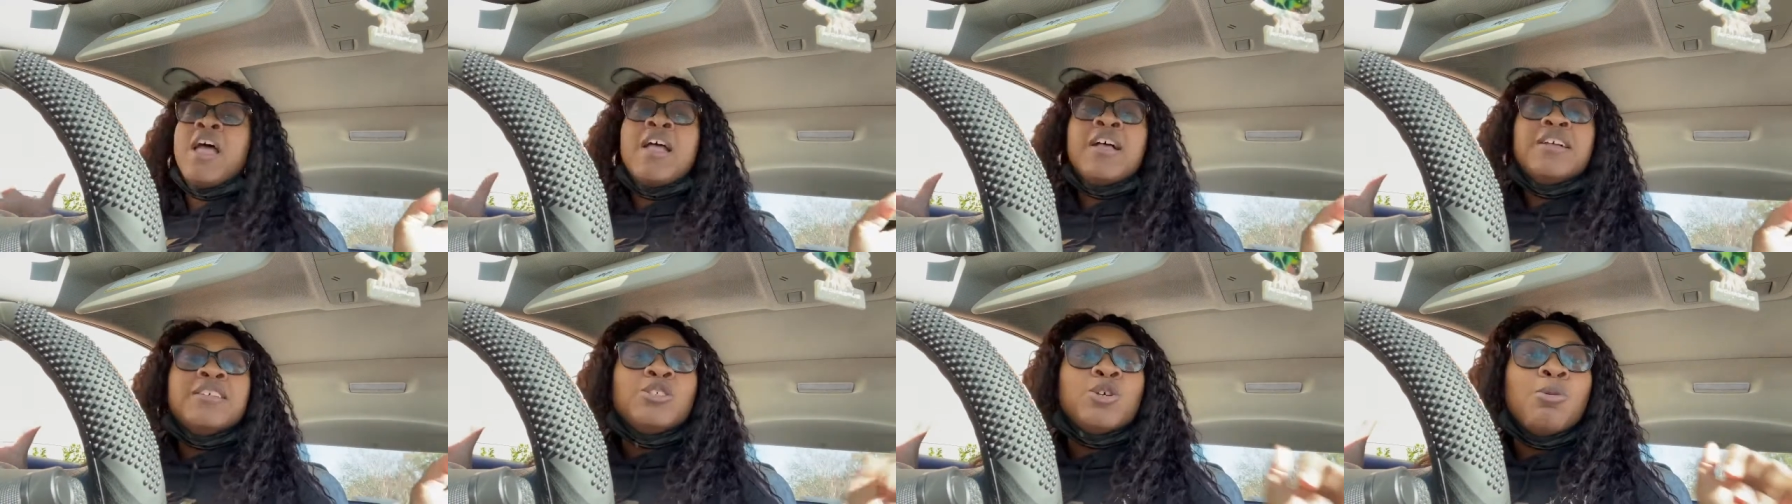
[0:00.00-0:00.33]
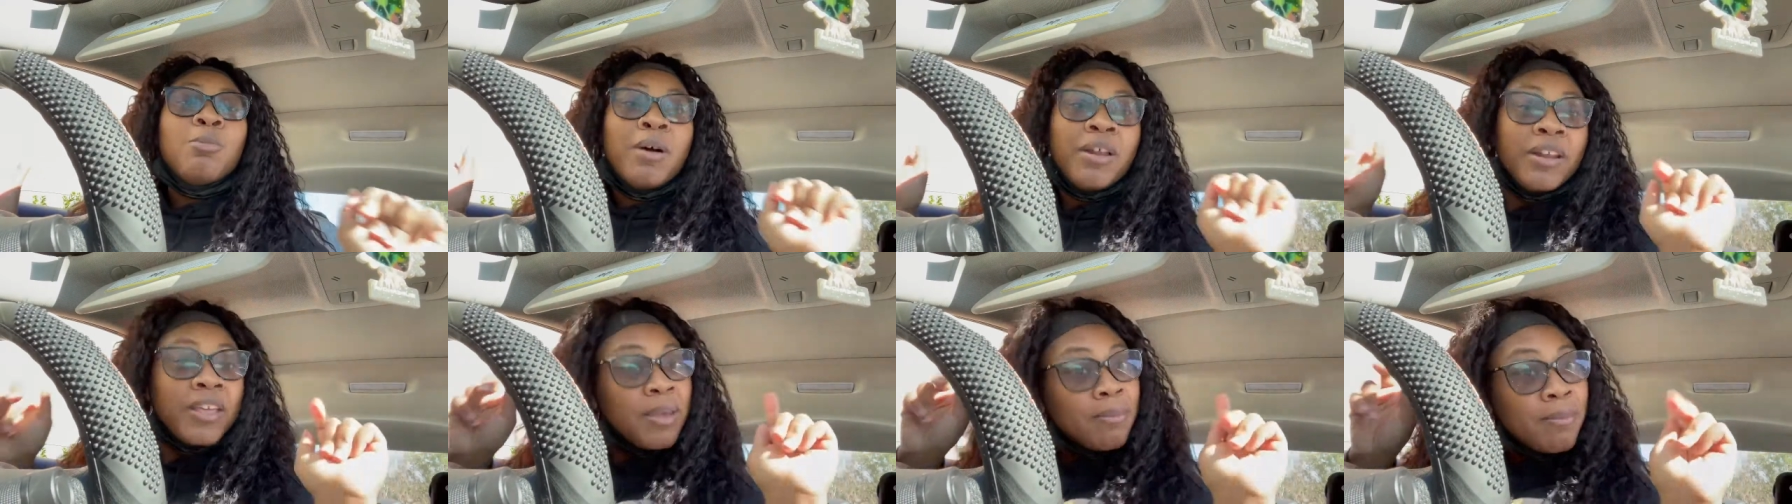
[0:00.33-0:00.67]
so i'm
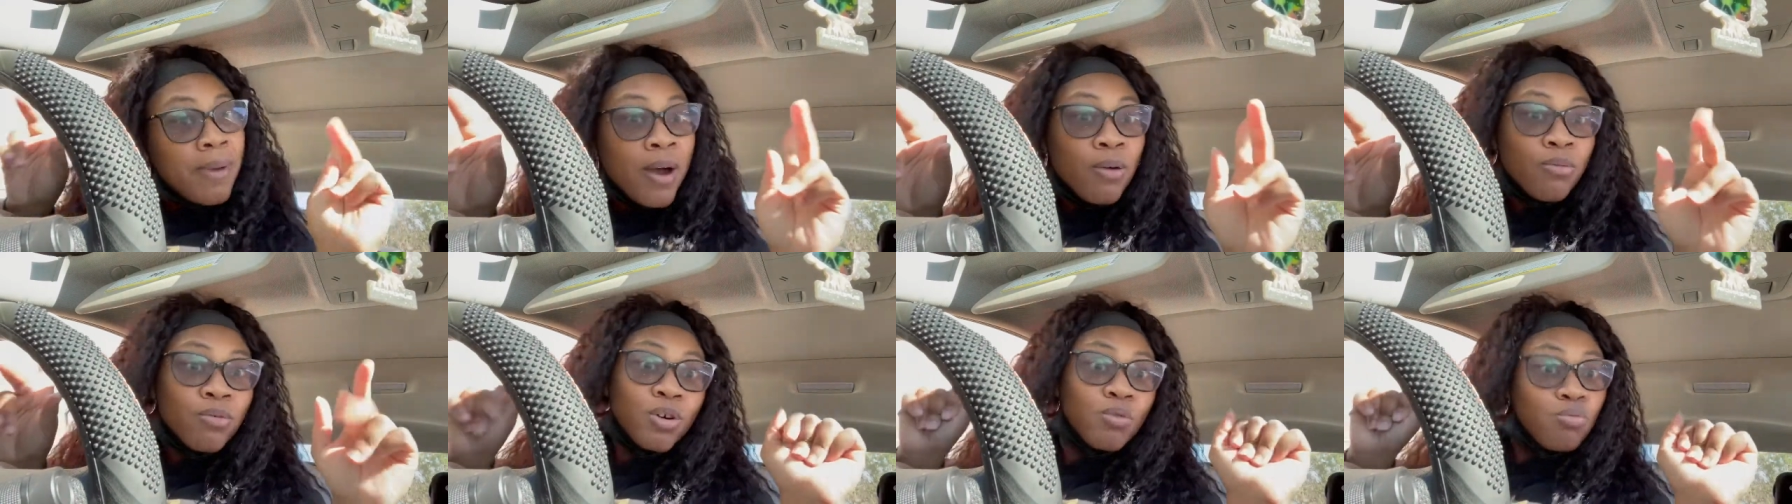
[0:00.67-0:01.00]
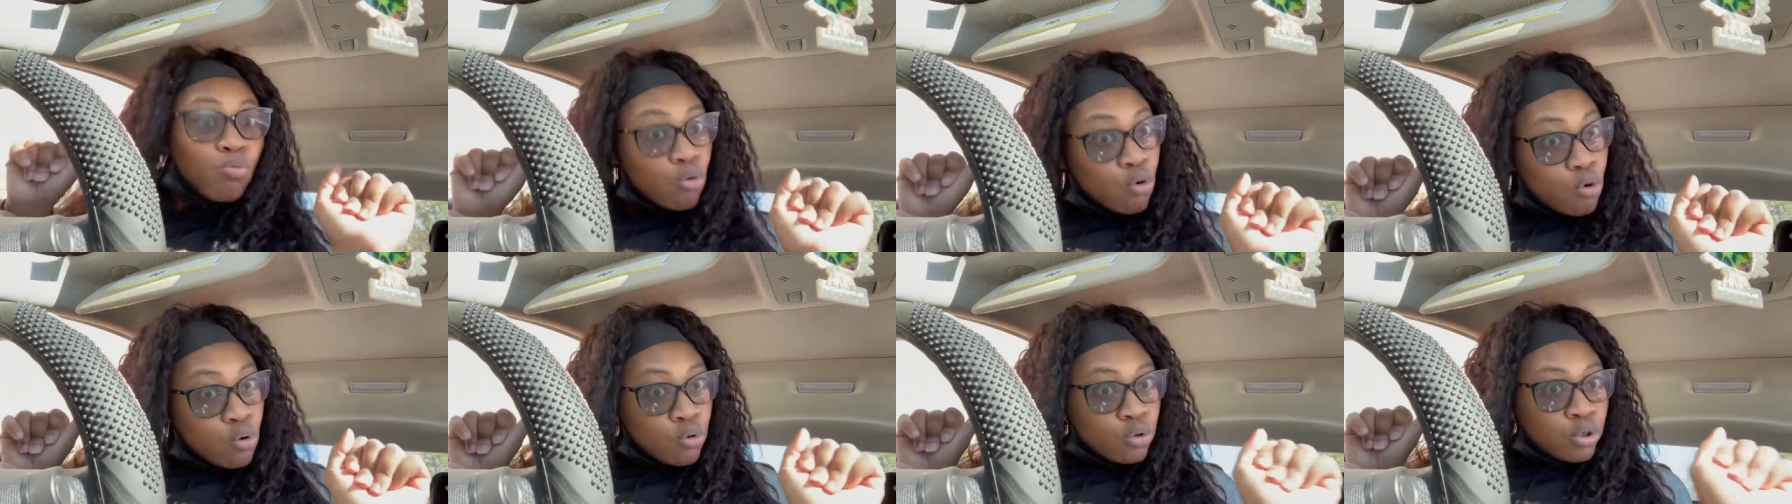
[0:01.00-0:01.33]
about to get my
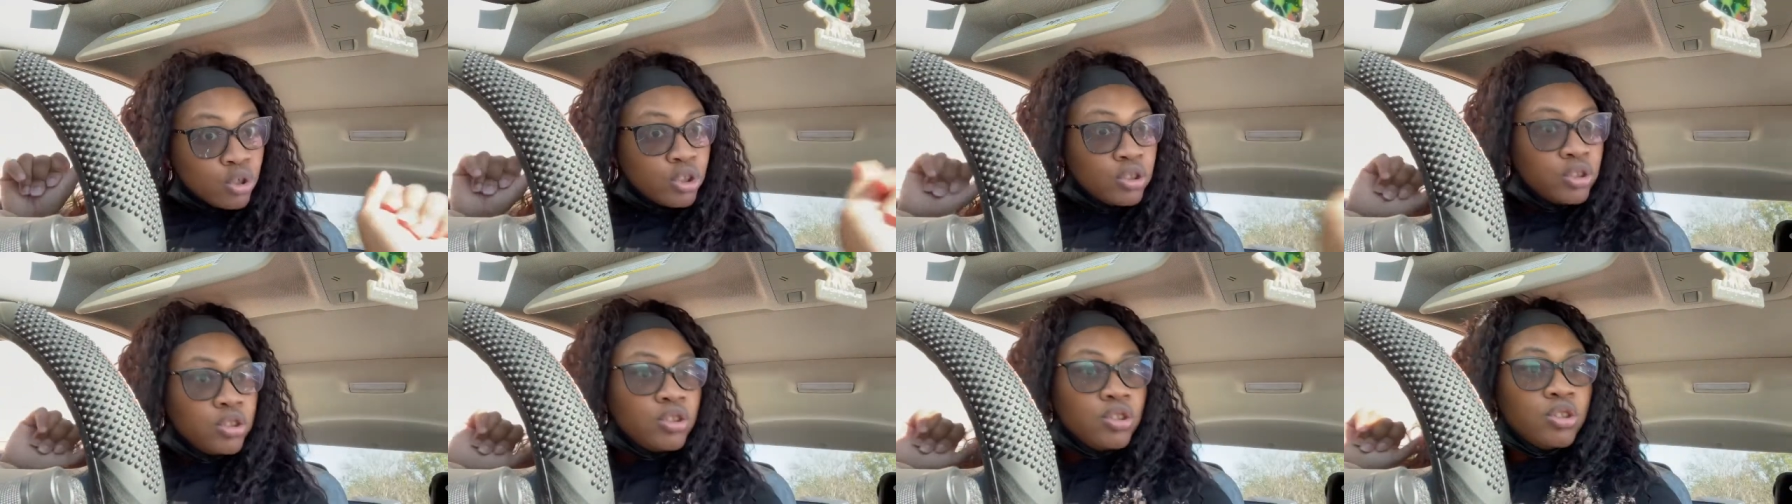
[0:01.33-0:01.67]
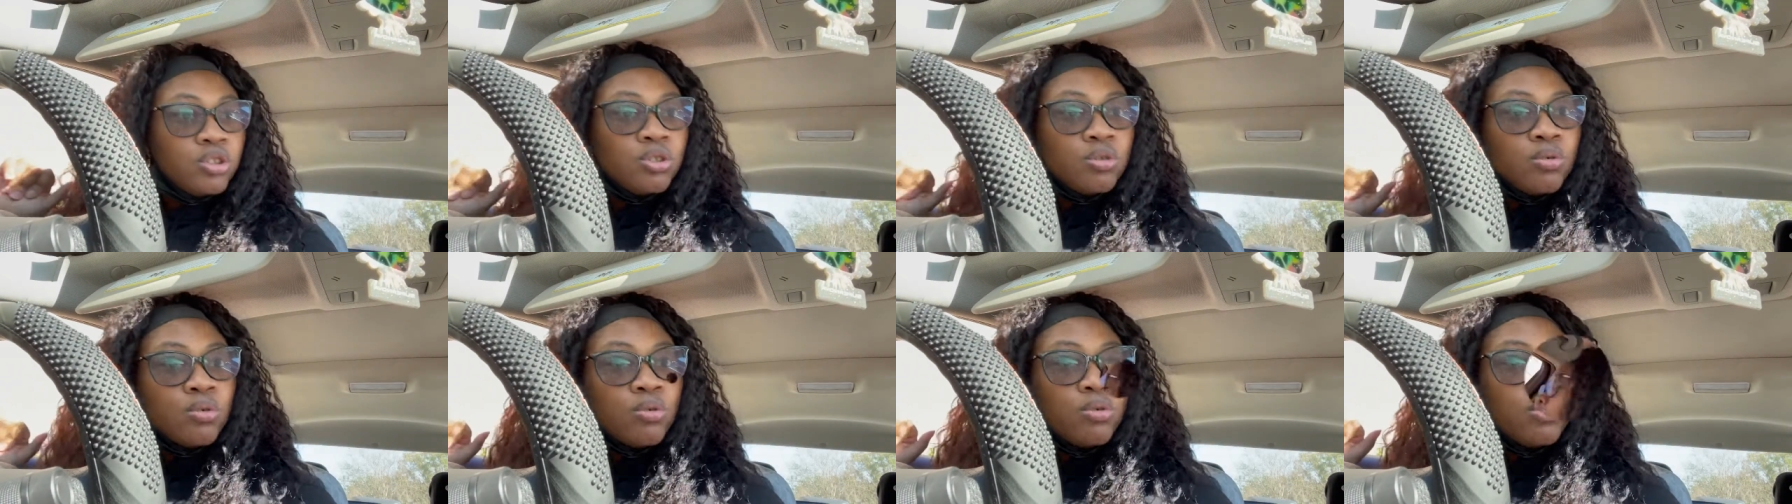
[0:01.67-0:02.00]
reward
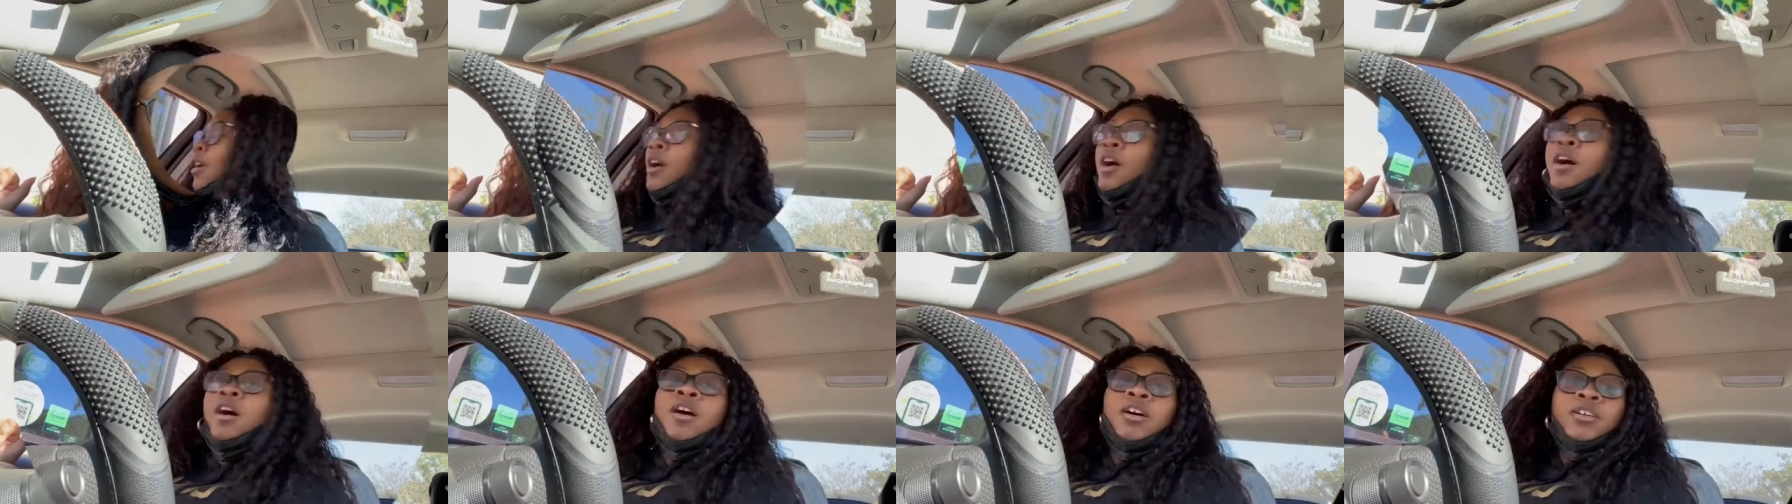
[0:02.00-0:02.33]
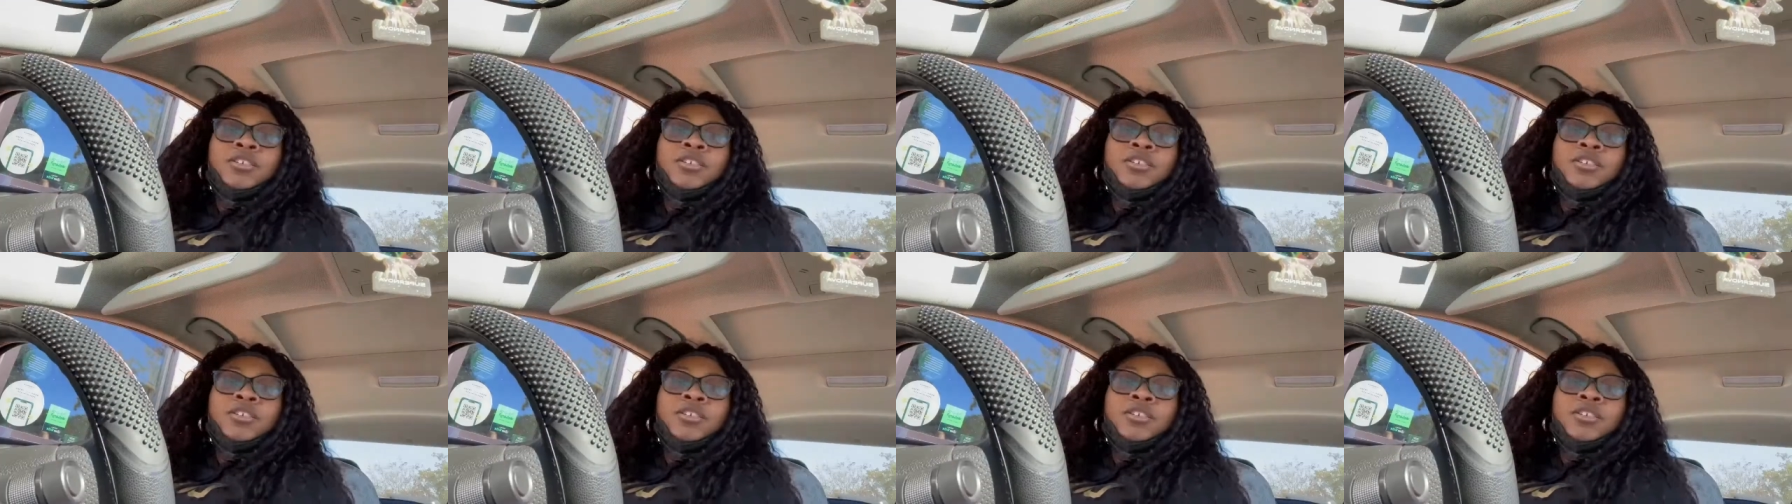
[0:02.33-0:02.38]
so hold on